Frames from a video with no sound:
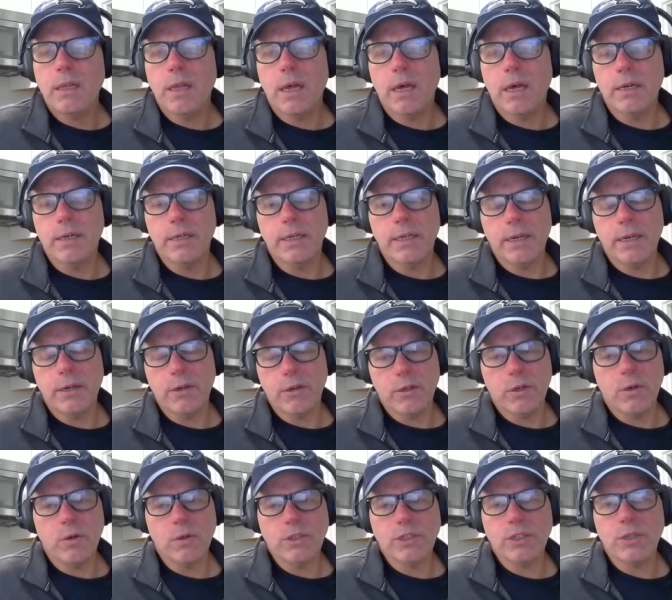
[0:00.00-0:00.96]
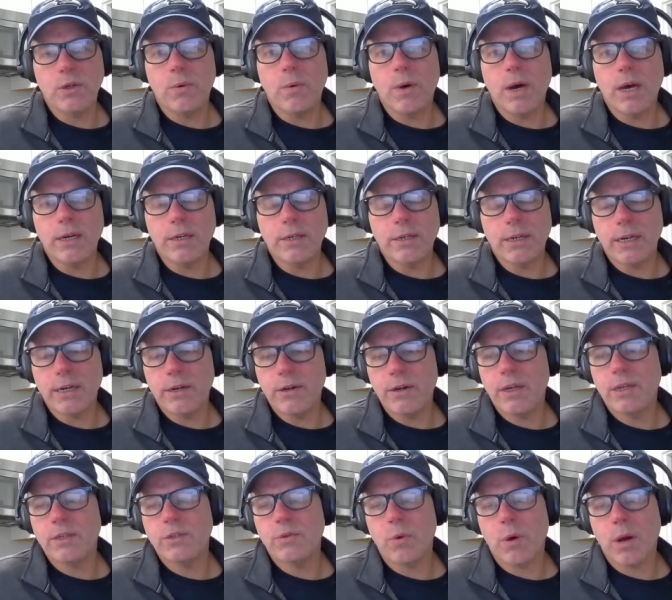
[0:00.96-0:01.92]
lot of intercoastal water
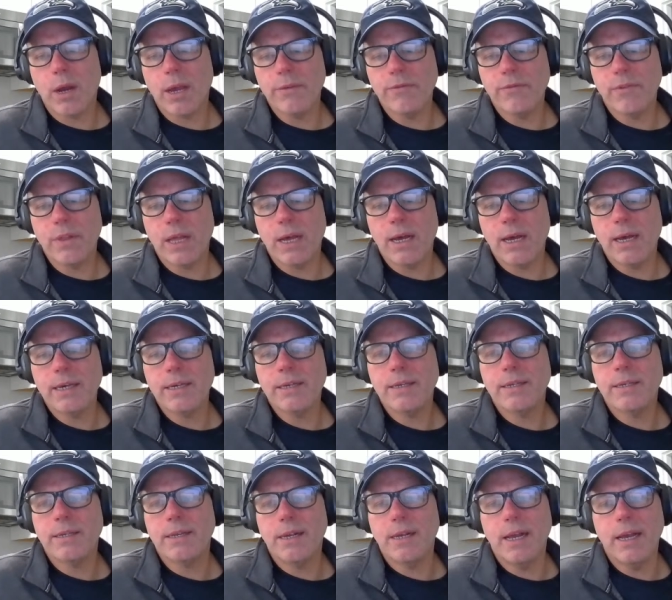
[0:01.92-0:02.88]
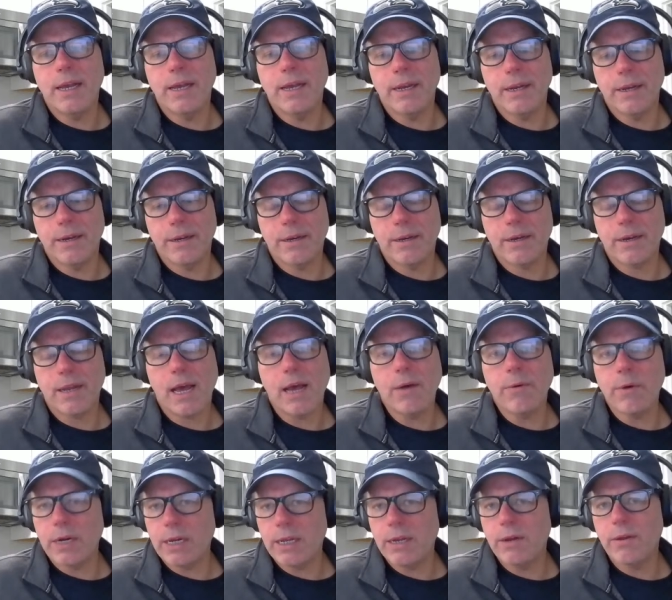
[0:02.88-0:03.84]
areas where I fly, and
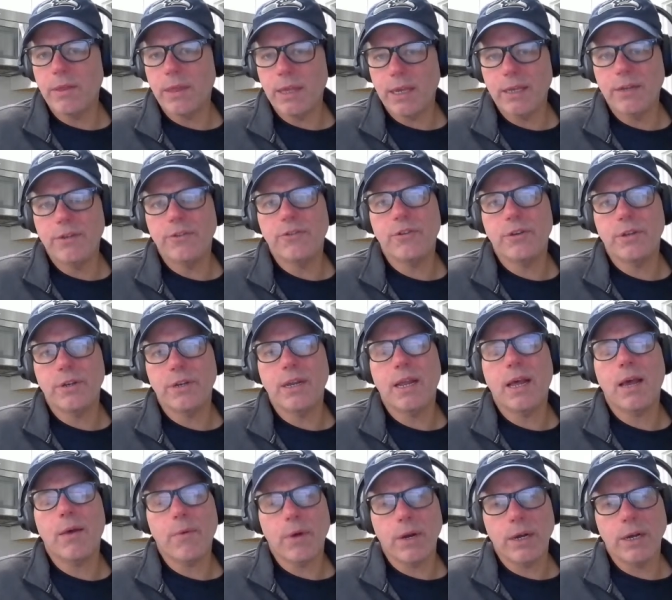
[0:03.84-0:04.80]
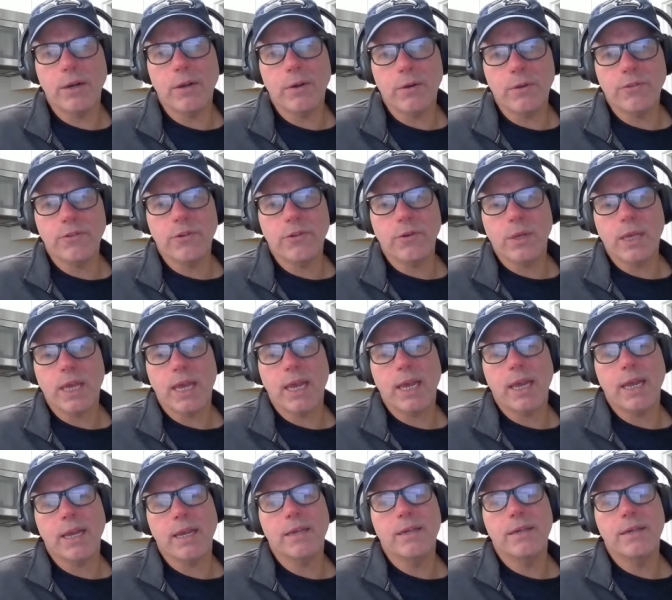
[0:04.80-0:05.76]
I want to hear the engine. I want to know it's
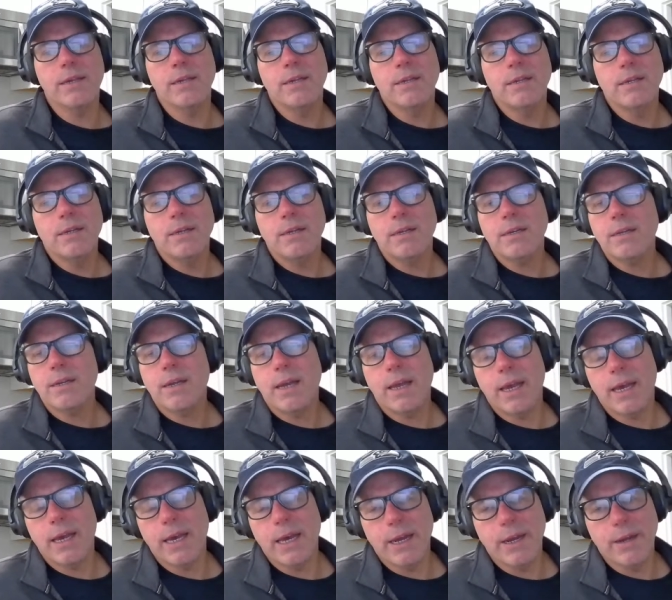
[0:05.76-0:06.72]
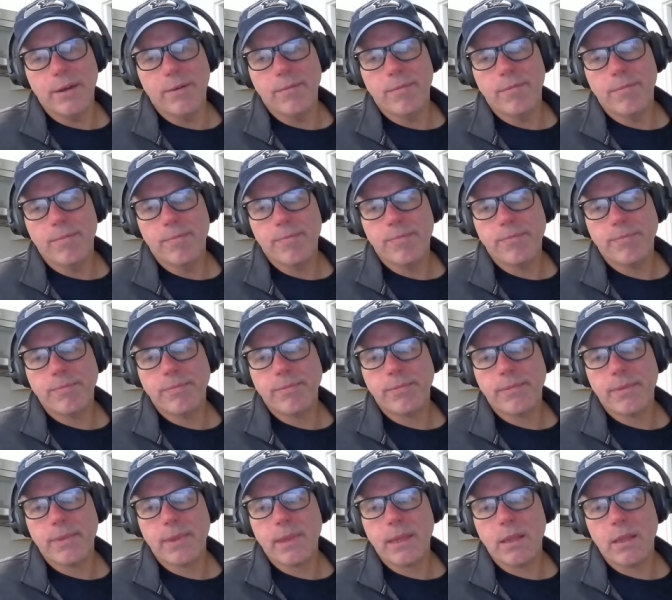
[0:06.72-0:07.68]
okay and
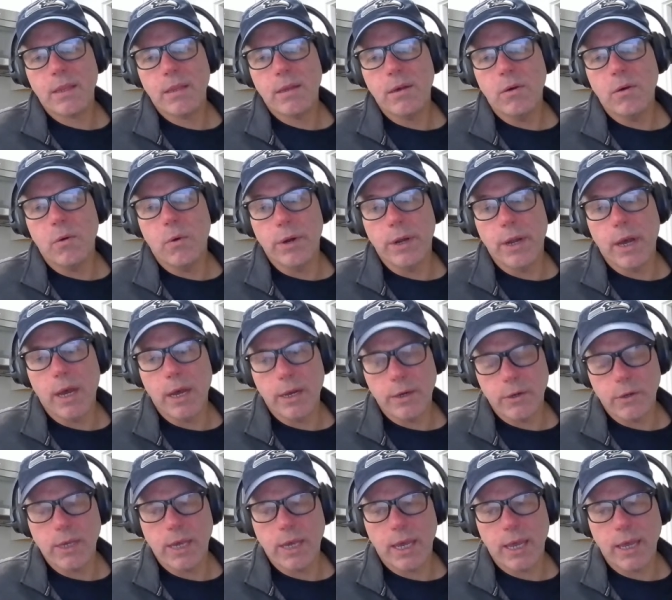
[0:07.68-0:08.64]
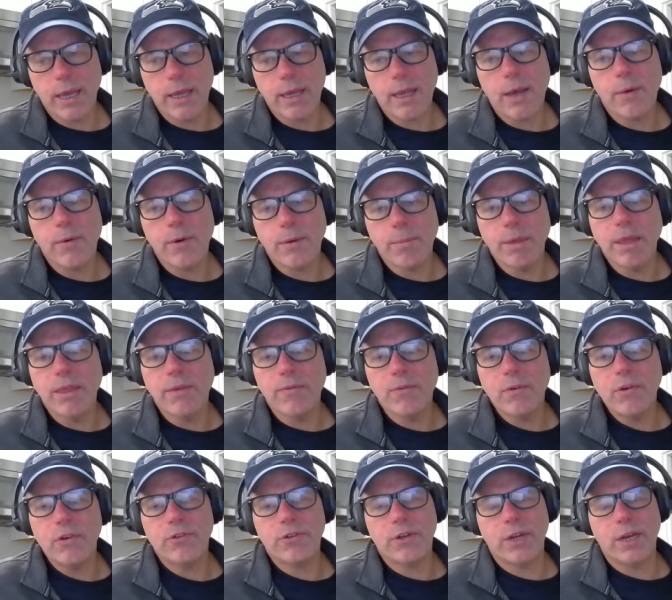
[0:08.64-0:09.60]
or not okay. I want to be the
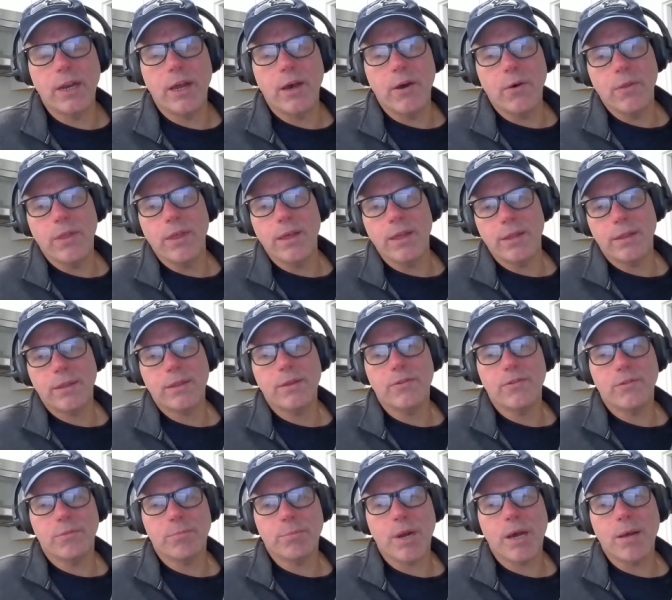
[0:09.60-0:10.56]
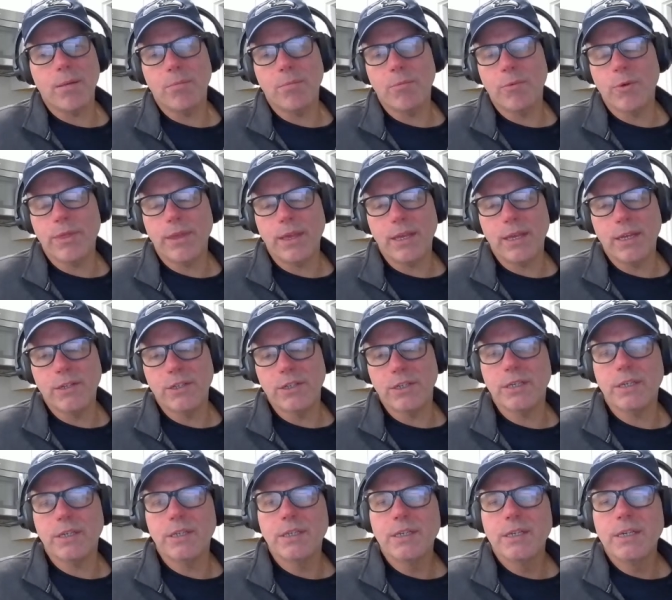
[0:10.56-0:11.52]
first to know that there's a problem with the
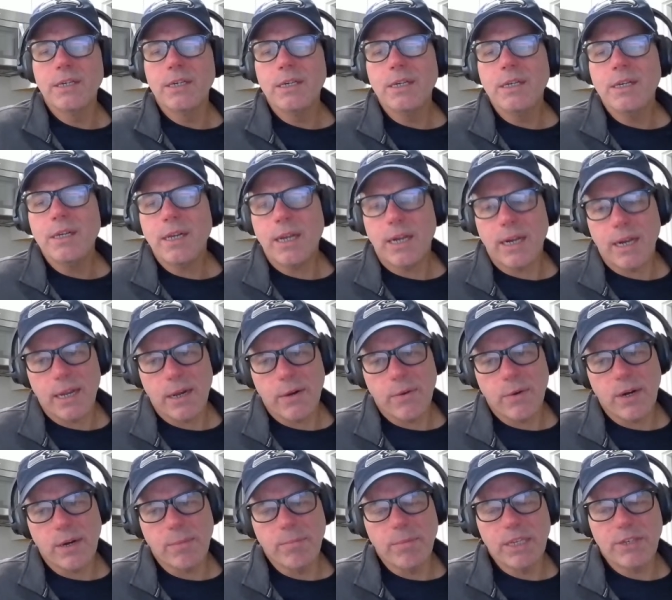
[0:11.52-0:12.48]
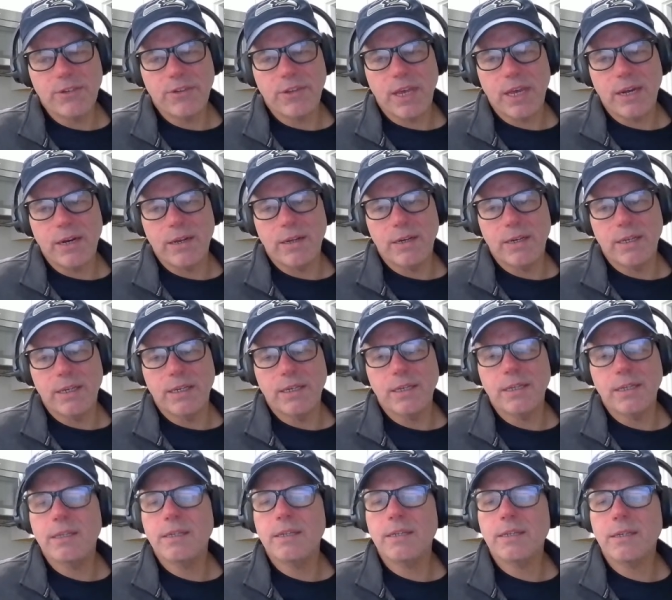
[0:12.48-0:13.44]
engine, and I don't want to miss that on
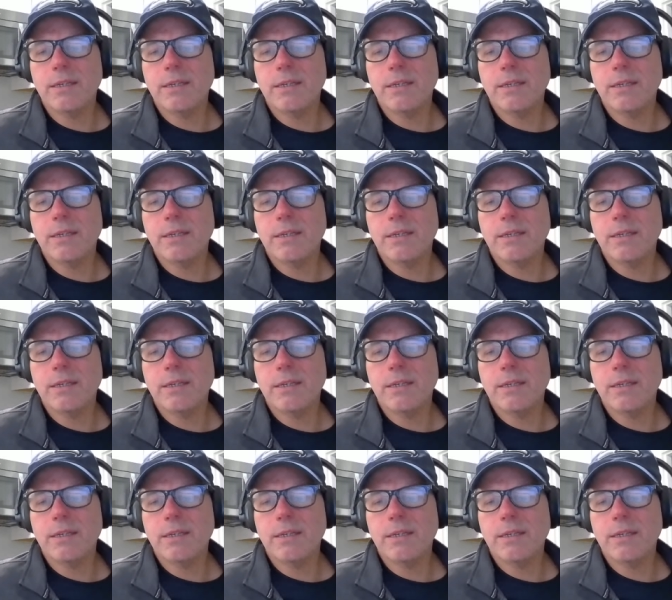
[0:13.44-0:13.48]
a